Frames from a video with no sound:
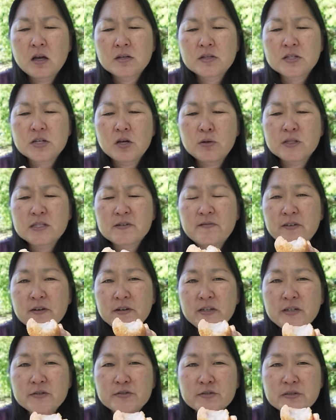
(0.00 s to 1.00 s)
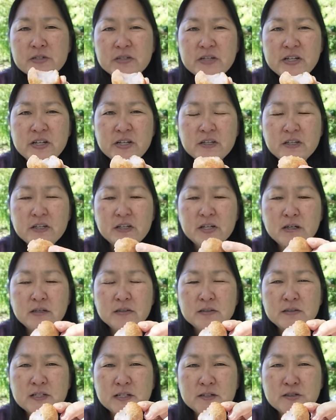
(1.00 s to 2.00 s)
So it's a very interesting
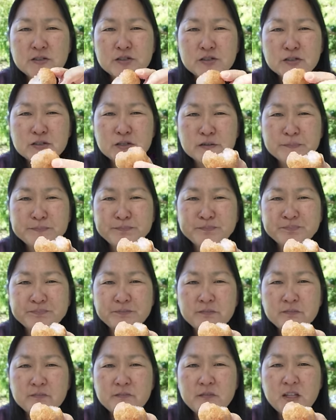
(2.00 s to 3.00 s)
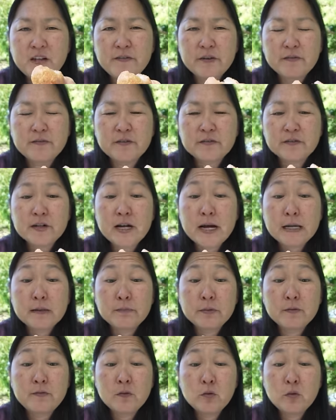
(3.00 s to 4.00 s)
texture. If you've ever had it
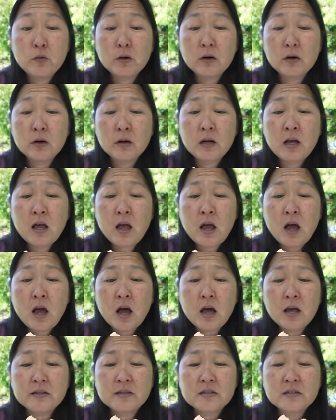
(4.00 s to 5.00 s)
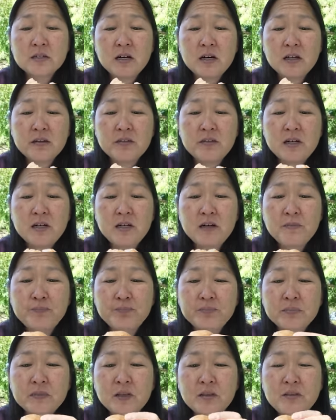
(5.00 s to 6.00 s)
before, it's got the
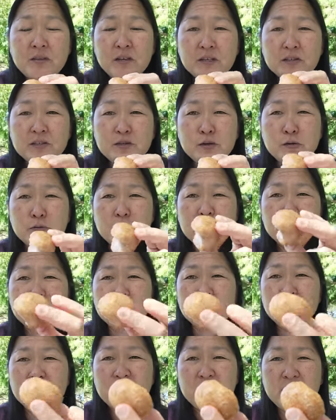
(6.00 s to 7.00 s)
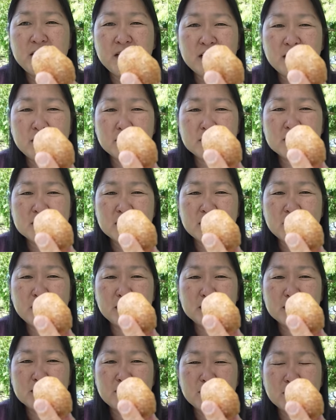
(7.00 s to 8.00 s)
thin coating of the outside
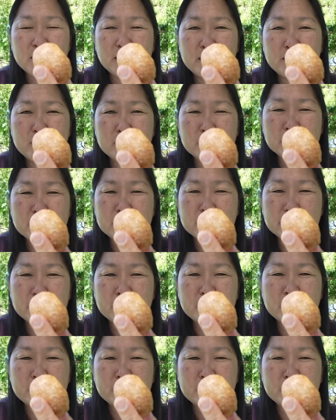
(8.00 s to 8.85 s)
that's fried crisp.